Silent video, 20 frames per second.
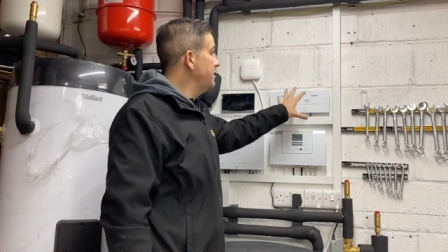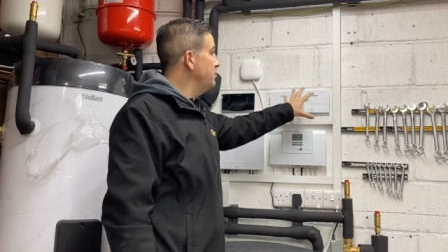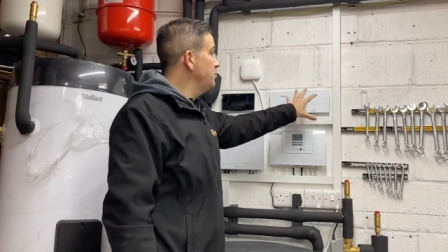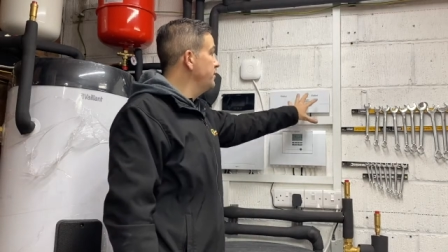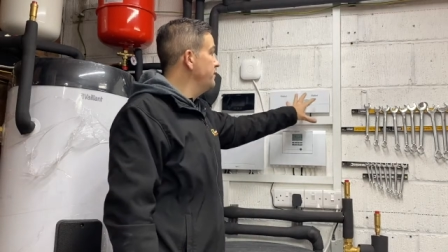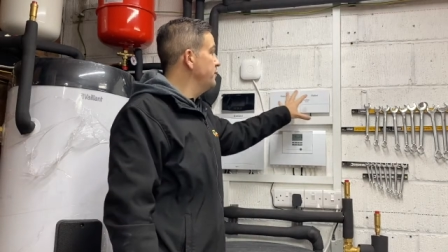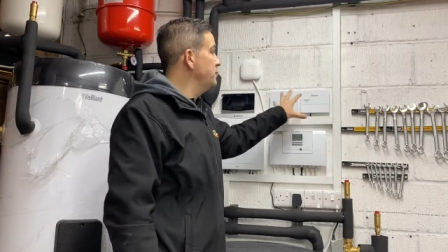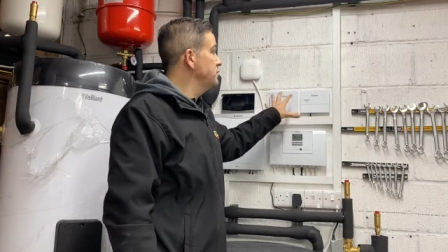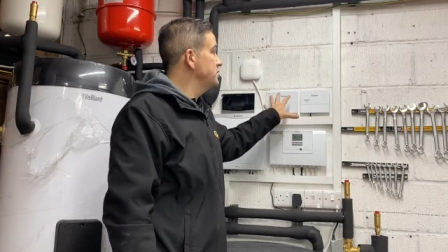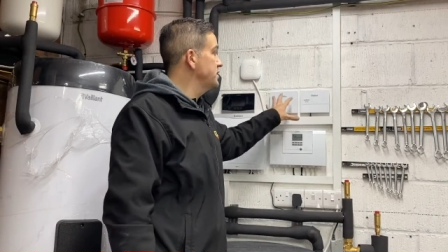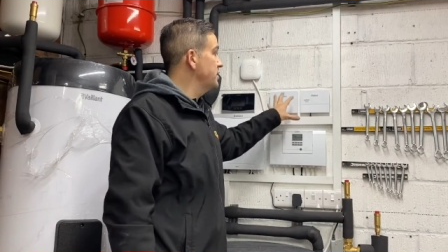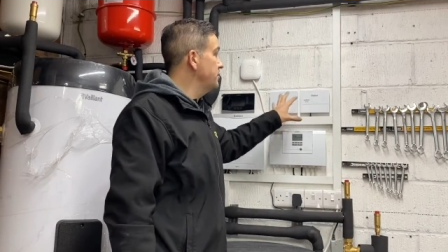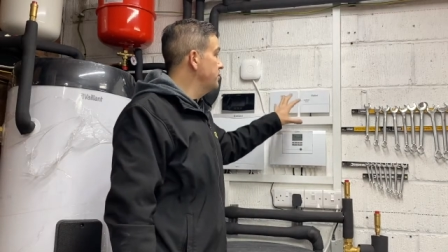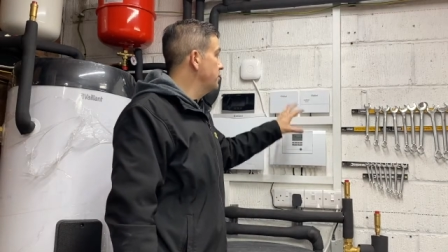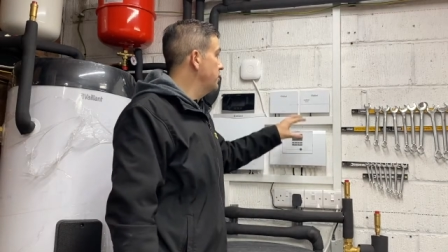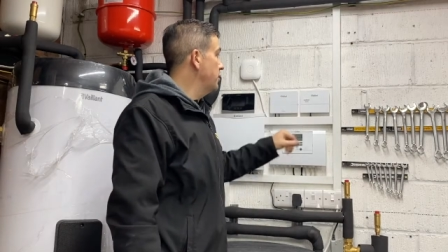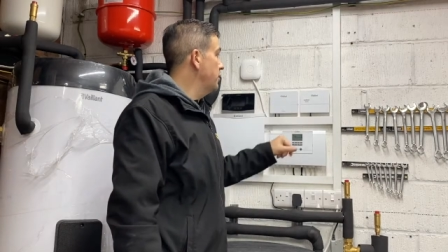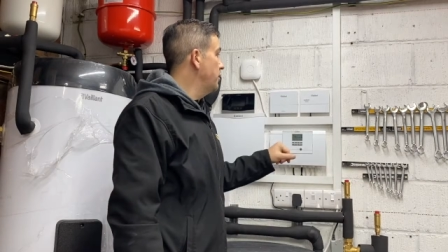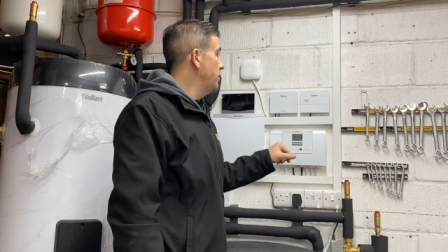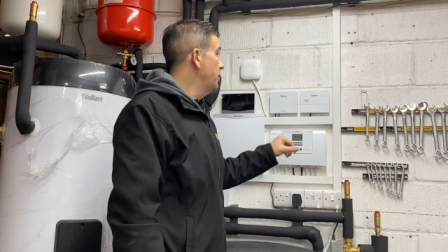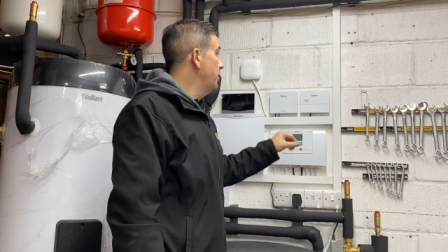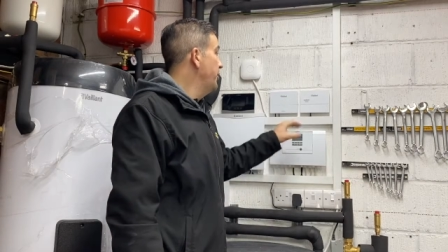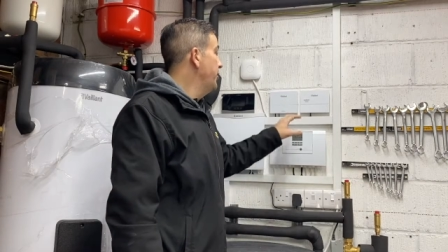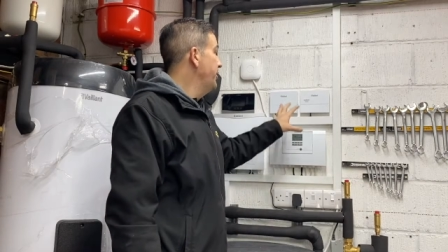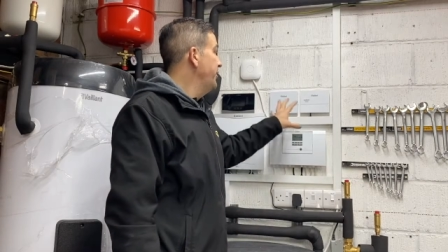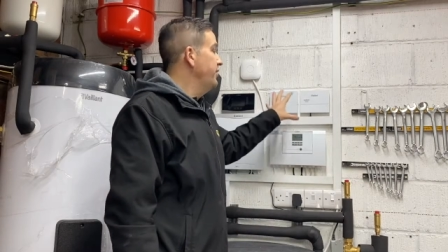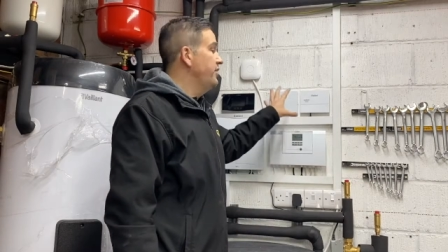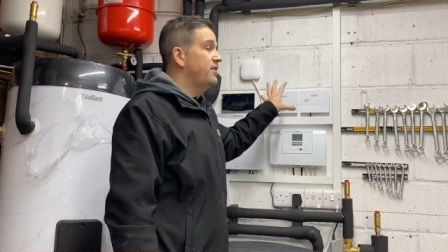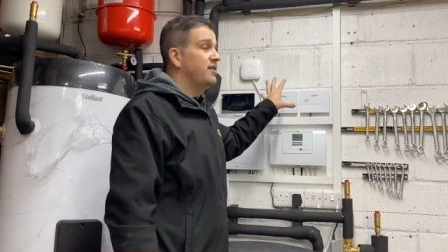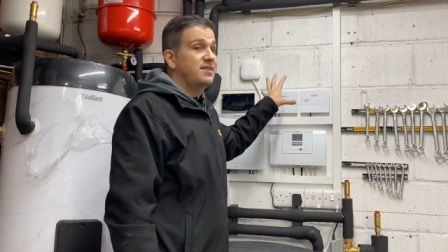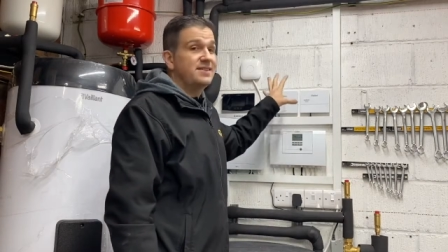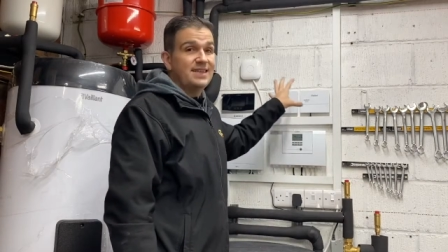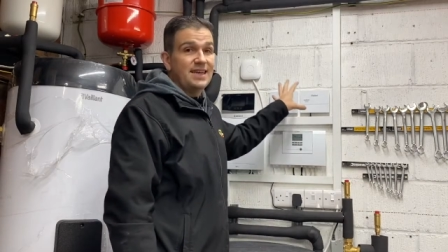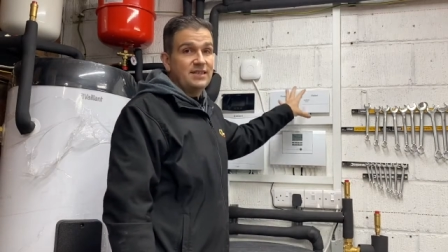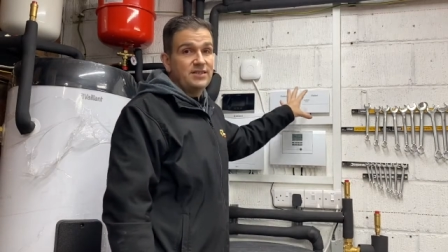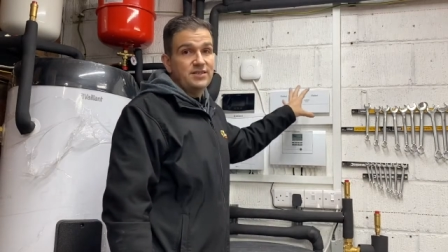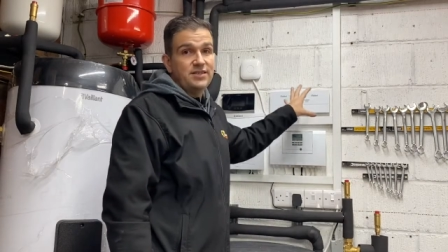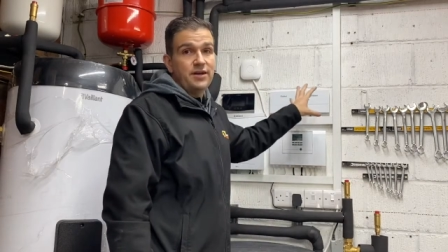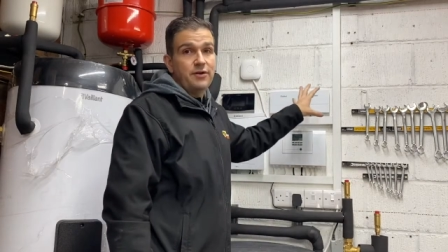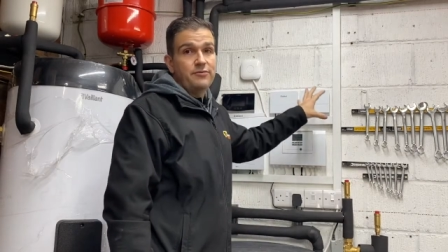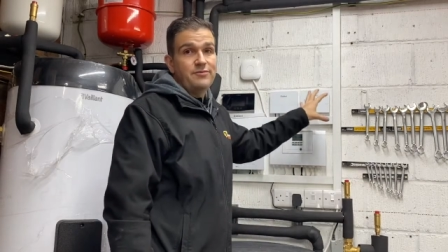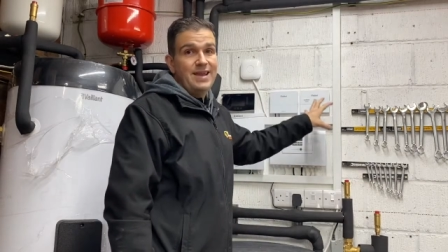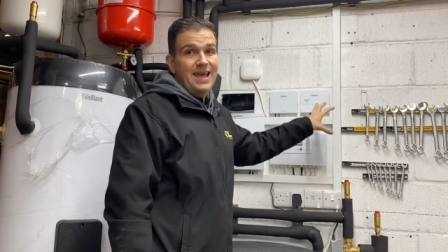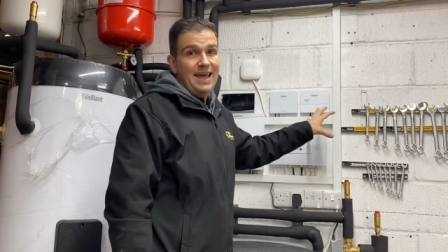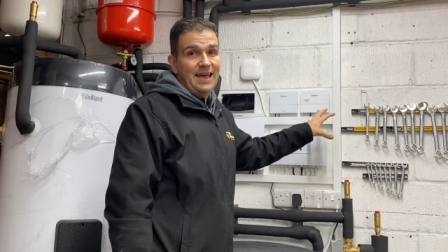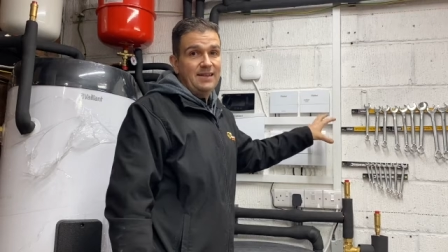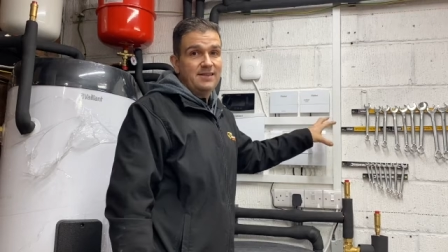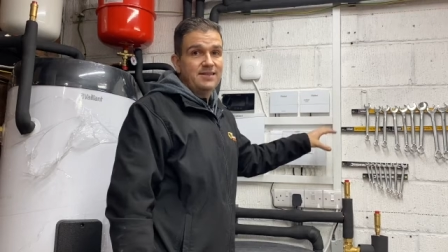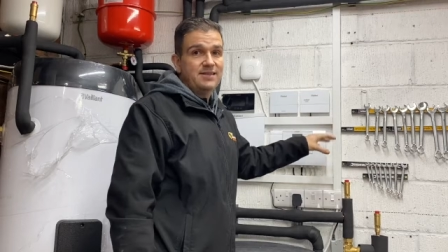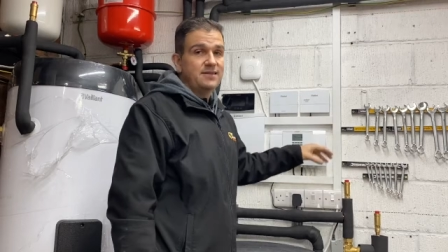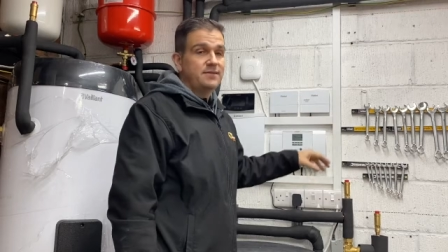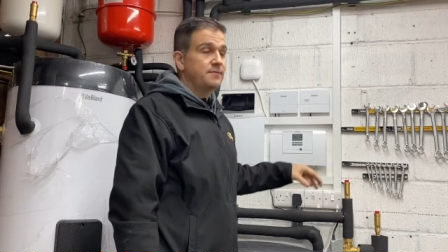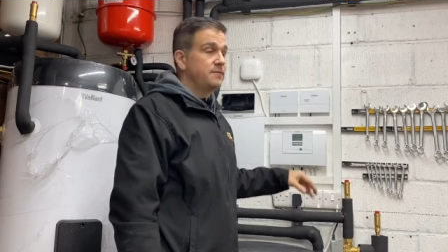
then we've also got the Senso Net.